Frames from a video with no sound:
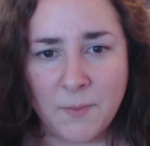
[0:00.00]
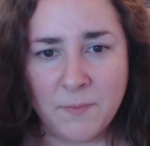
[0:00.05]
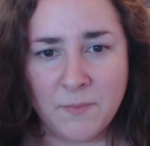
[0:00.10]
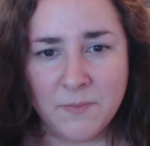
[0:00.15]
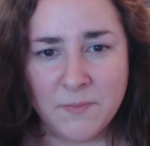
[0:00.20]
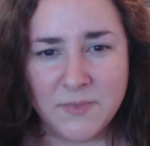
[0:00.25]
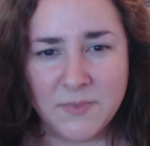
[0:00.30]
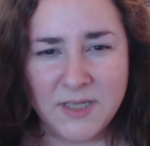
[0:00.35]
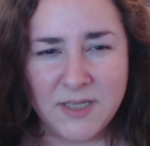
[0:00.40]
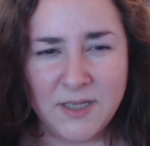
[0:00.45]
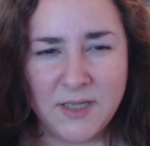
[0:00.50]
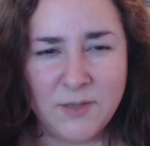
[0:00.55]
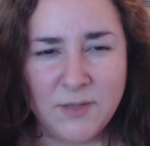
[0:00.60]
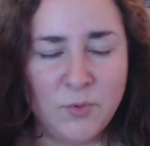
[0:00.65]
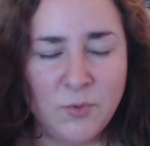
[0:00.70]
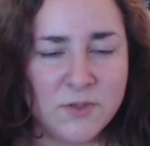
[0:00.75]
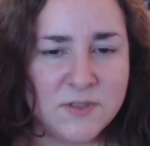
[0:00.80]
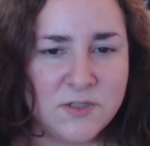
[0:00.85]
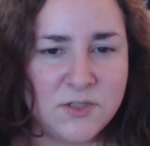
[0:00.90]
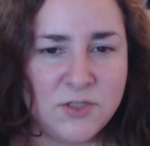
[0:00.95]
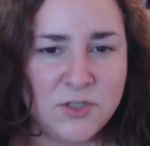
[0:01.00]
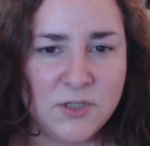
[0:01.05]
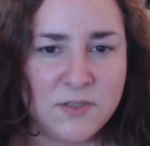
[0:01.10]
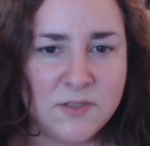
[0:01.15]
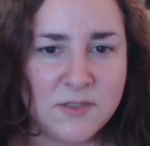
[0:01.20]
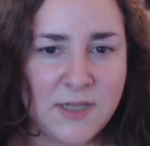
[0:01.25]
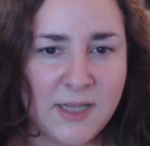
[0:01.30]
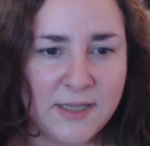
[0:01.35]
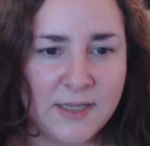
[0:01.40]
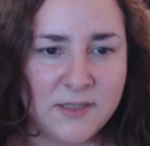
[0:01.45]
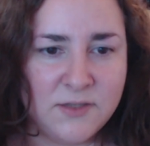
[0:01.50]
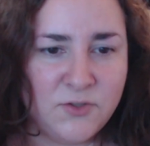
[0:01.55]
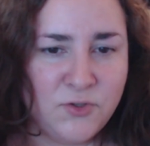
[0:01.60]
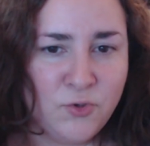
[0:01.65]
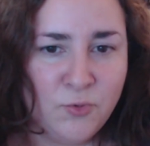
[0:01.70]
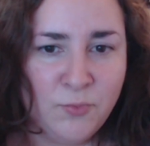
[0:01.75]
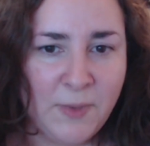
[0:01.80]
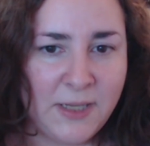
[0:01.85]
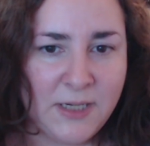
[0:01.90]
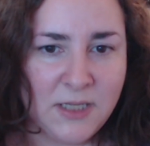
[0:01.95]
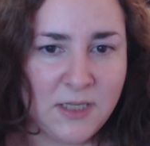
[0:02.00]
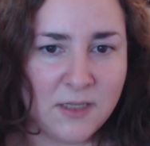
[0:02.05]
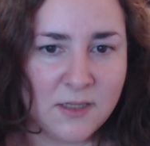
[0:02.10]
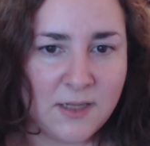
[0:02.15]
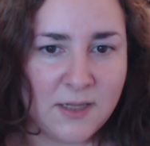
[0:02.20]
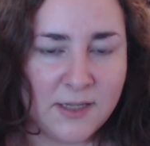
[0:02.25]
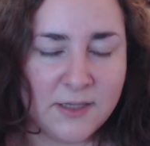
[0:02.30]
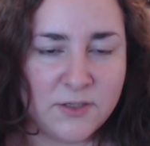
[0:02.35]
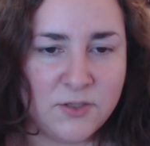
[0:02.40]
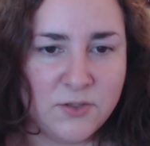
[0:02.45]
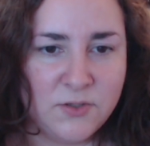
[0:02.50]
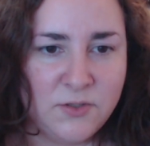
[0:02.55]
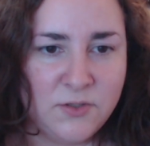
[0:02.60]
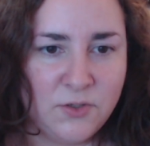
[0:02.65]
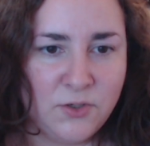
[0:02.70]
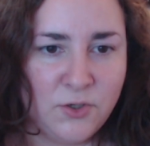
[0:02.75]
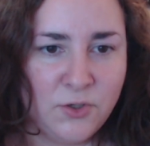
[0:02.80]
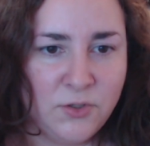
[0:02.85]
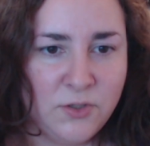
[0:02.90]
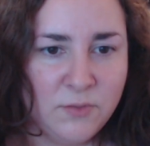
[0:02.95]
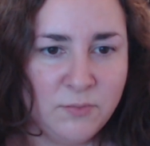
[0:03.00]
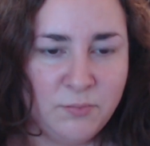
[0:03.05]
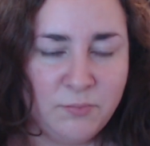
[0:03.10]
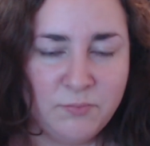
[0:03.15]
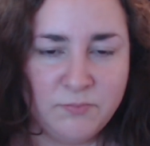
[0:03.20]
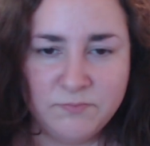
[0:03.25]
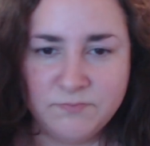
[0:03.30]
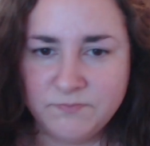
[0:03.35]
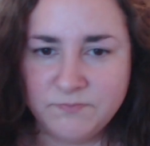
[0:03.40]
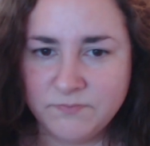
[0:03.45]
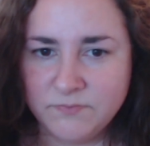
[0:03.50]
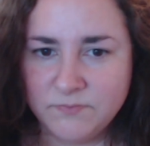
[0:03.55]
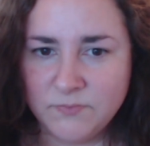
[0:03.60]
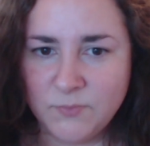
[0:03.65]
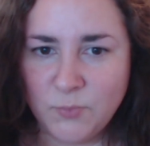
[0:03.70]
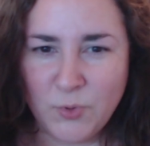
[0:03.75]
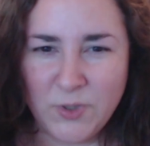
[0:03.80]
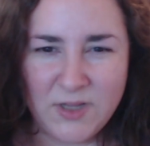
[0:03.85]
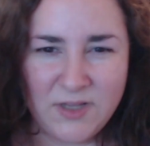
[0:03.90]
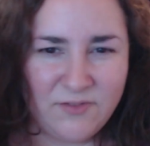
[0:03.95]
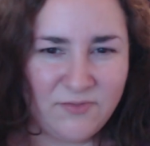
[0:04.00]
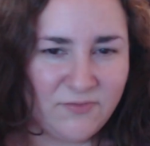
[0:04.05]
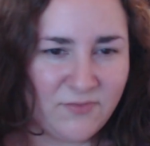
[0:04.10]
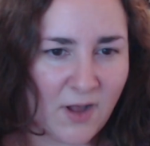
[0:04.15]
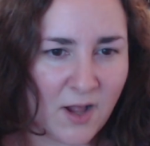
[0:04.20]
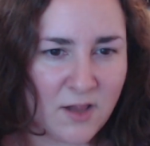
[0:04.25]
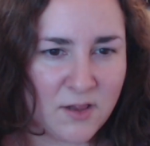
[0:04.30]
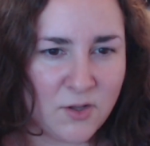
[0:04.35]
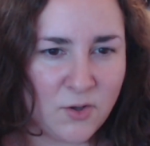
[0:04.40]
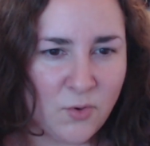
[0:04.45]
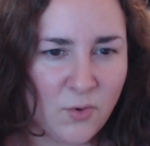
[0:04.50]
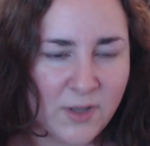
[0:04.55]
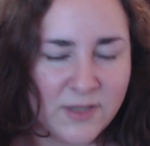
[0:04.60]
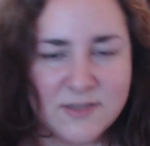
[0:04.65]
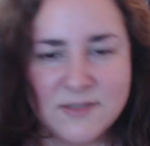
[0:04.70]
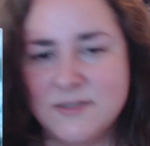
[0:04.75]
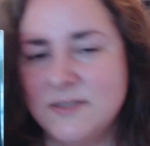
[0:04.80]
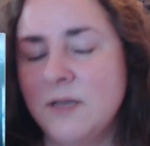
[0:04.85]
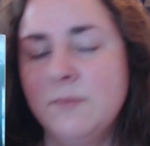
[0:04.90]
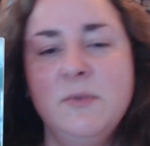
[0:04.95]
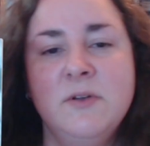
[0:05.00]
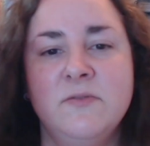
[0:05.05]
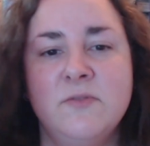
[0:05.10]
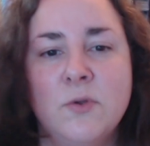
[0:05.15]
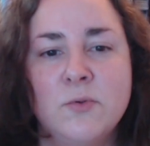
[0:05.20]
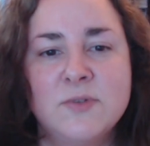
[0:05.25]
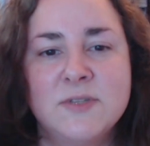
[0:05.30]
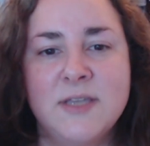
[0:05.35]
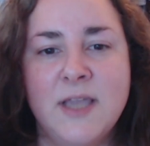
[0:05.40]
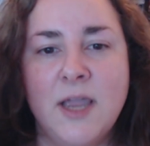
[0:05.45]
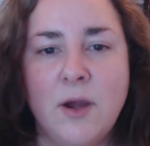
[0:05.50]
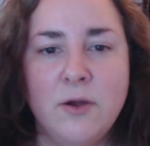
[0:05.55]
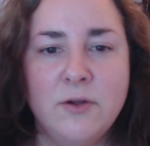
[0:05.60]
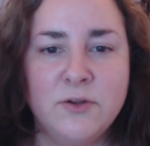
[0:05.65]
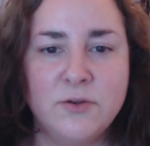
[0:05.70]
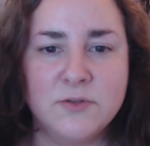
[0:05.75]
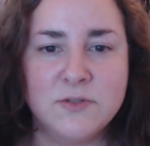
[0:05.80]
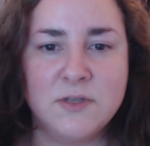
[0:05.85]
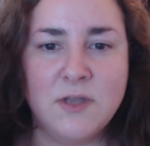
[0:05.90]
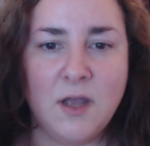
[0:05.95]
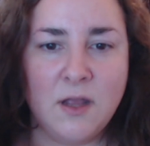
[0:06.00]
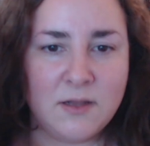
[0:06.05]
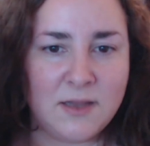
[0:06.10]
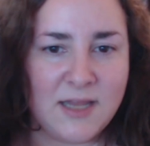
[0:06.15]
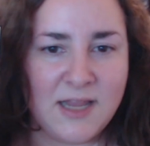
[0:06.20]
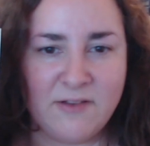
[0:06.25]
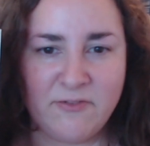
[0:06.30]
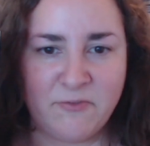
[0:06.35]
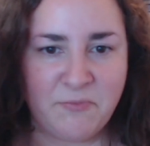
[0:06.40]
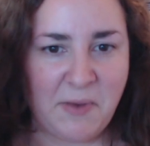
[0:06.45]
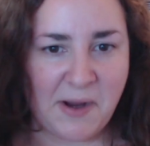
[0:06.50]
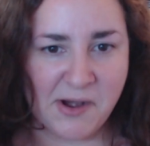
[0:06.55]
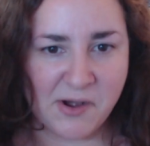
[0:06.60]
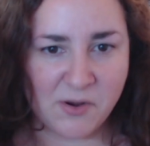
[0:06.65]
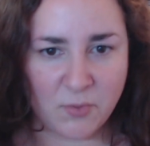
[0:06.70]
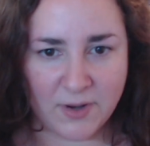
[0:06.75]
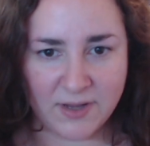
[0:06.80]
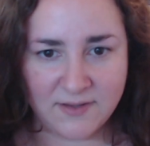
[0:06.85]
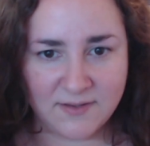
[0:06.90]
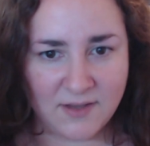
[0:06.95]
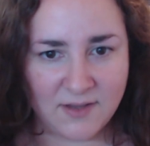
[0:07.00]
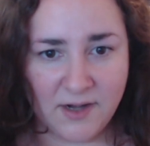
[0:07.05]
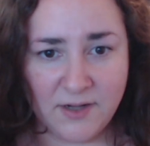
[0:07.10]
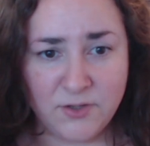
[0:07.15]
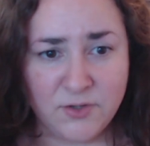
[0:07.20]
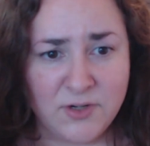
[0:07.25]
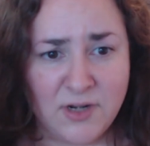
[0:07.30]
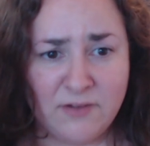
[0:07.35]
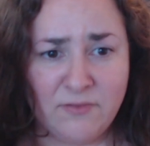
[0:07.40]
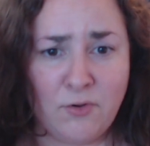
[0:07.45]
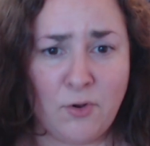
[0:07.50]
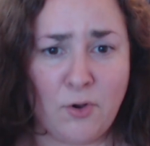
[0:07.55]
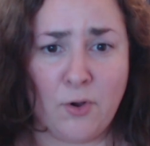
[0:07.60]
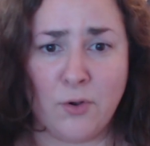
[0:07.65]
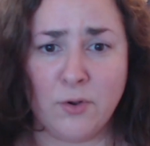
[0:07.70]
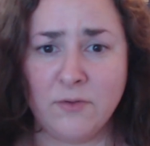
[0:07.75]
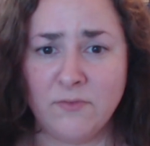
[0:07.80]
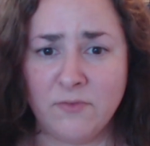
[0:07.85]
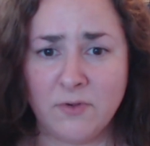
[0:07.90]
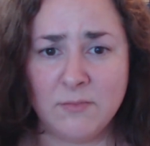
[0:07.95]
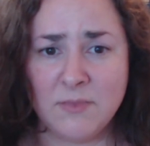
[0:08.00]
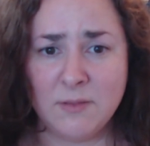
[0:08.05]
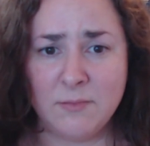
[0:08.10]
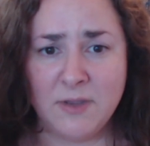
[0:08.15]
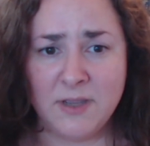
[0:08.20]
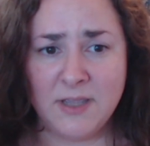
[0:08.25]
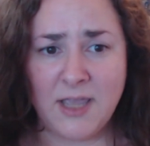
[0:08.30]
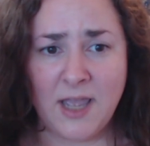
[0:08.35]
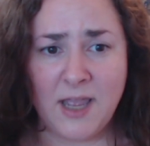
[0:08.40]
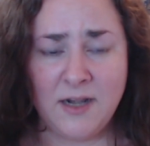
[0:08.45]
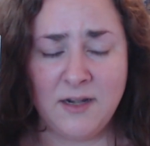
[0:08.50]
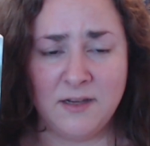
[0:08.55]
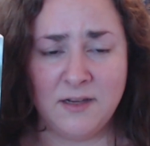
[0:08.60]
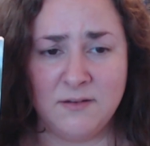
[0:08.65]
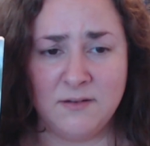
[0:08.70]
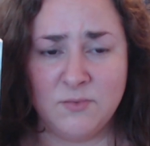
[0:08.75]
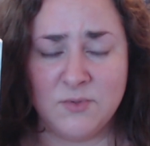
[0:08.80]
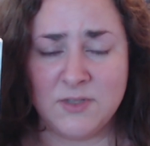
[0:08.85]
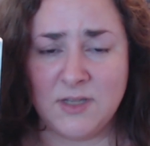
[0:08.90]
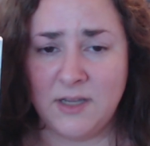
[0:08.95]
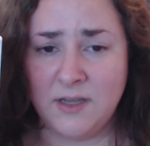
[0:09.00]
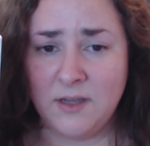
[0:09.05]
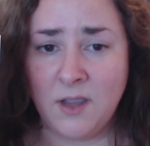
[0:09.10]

It was just like too many, like you couldn't really follow, and some of those characters got left by the wayside. You never heard from them again, and it was like,